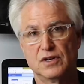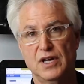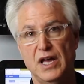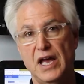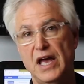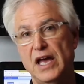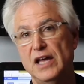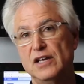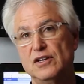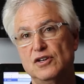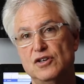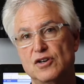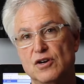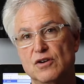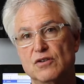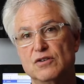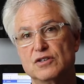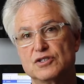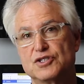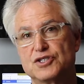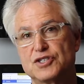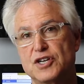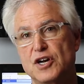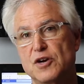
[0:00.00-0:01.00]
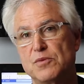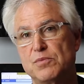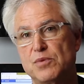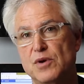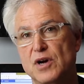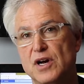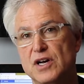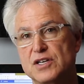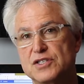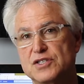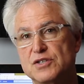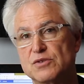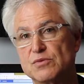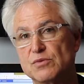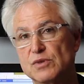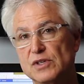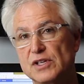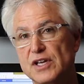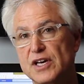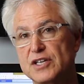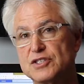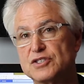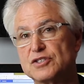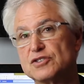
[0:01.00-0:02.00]
and current share price in
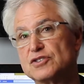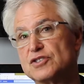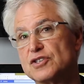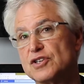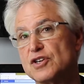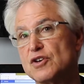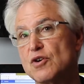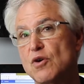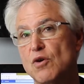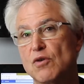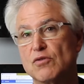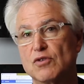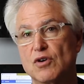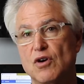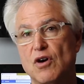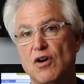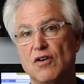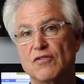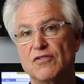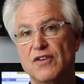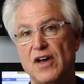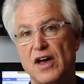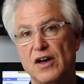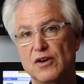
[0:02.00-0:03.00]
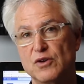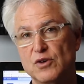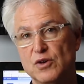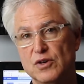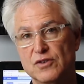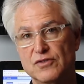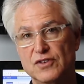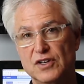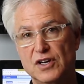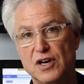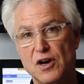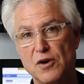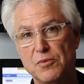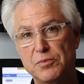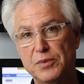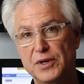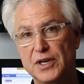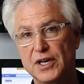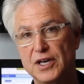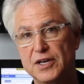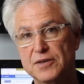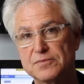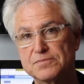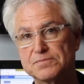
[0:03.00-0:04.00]
relation to the overall value of the
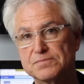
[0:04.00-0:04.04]
company.